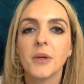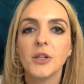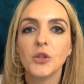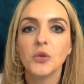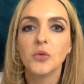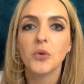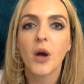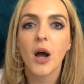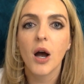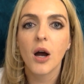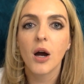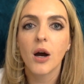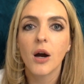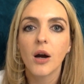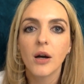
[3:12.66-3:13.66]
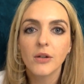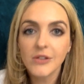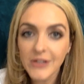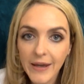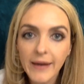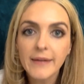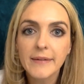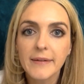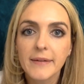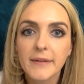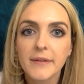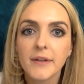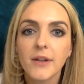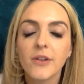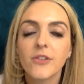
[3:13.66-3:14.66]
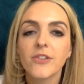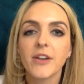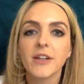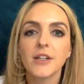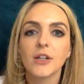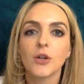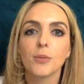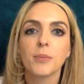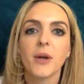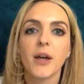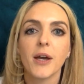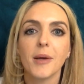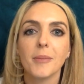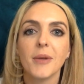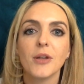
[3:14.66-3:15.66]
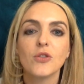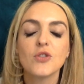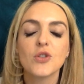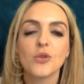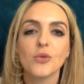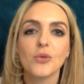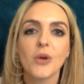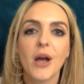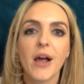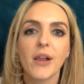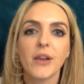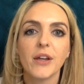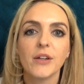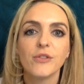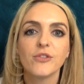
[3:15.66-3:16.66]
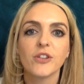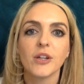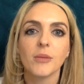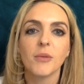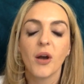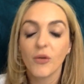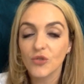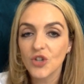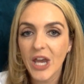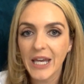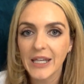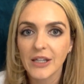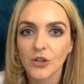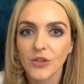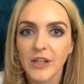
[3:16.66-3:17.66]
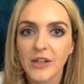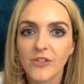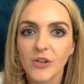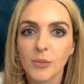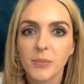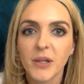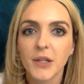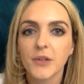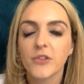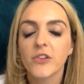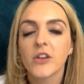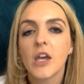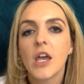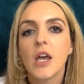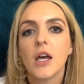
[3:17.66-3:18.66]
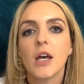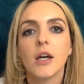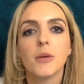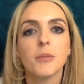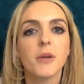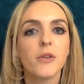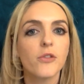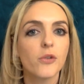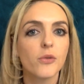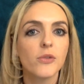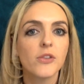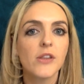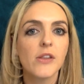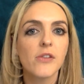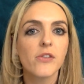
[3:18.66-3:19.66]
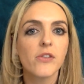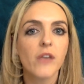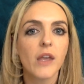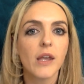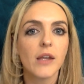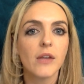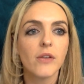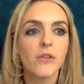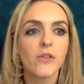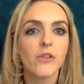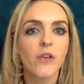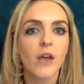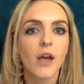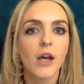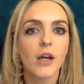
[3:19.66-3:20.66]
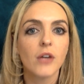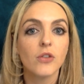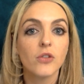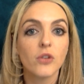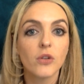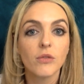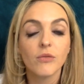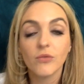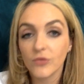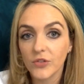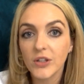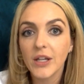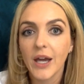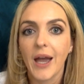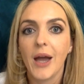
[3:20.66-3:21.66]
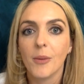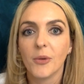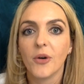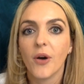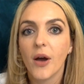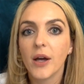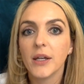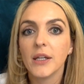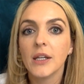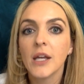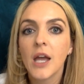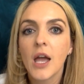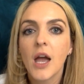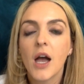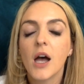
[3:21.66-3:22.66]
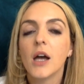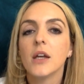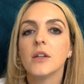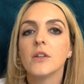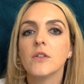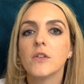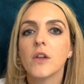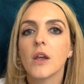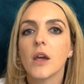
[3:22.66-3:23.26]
you are technically signing up to a lifetime of checking on these implants. So this is done via MRI, and